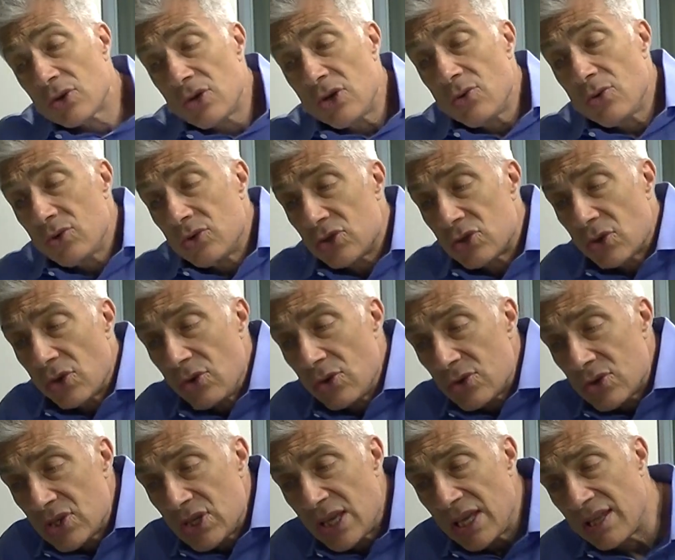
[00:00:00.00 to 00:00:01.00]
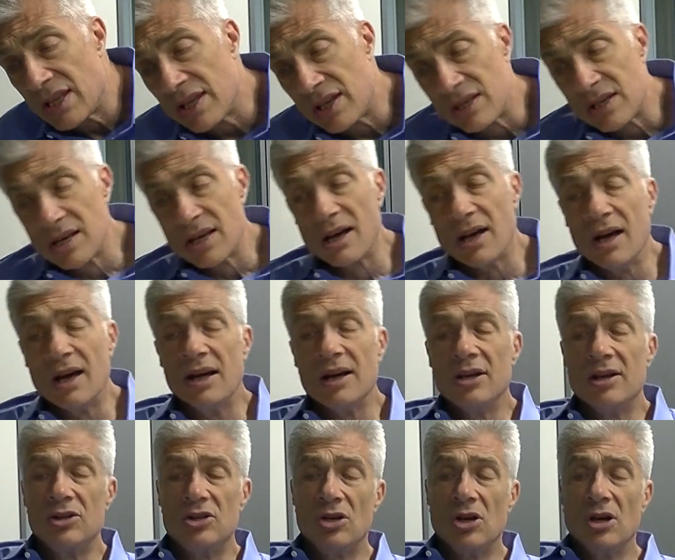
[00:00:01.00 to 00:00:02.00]
you see that
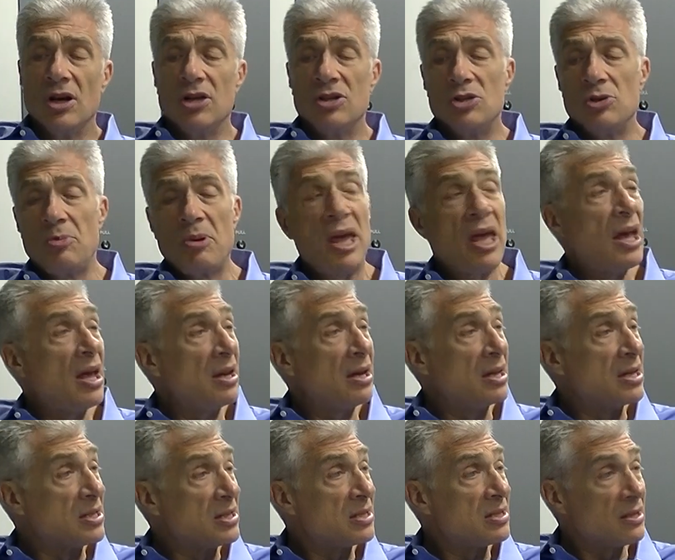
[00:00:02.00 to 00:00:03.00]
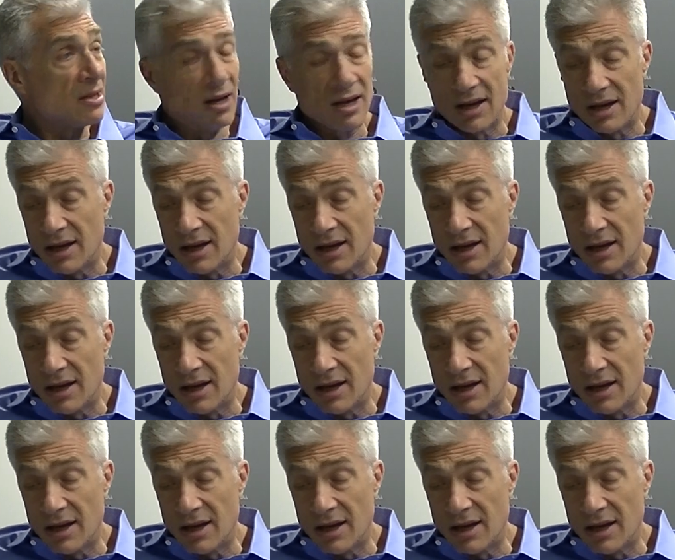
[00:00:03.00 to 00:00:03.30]
Japan is